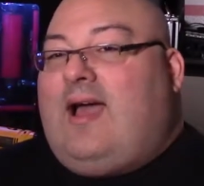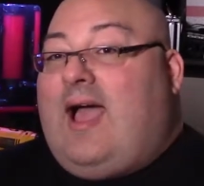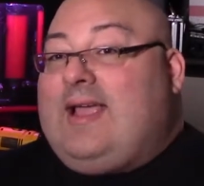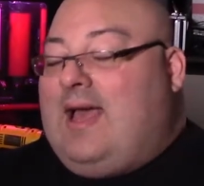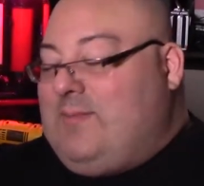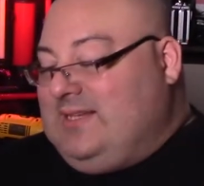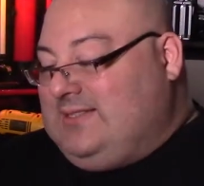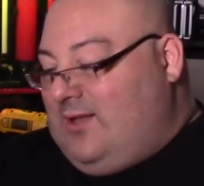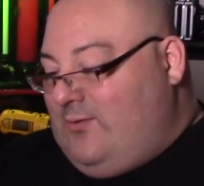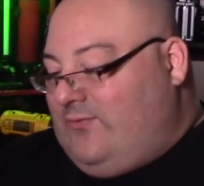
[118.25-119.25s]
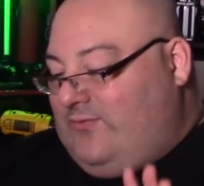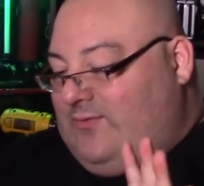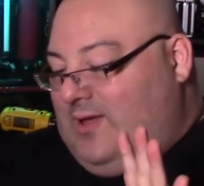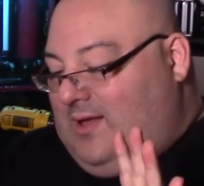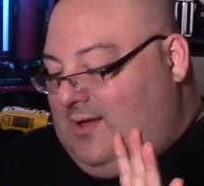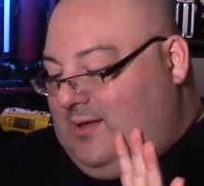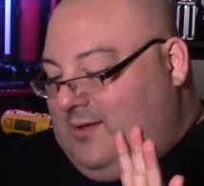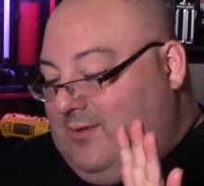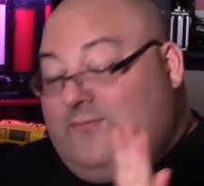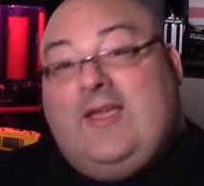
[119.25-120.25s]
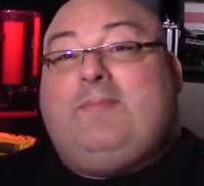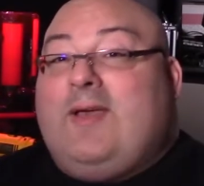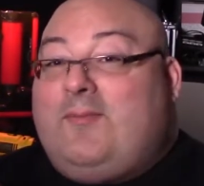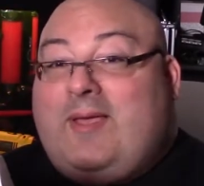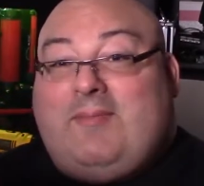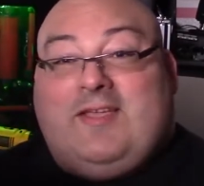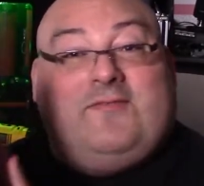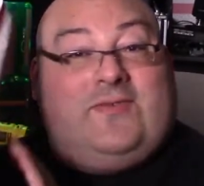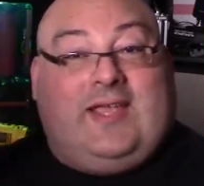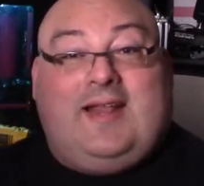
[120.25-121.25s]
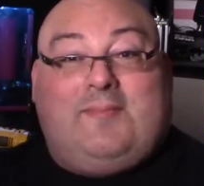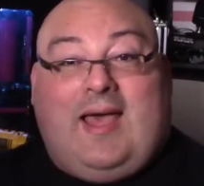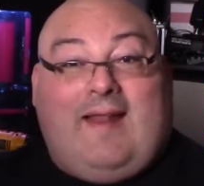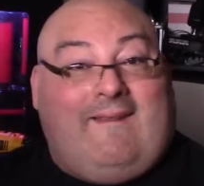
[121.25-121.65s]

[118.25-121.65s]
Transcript: I got myself uh, vape mail, baby. Forget about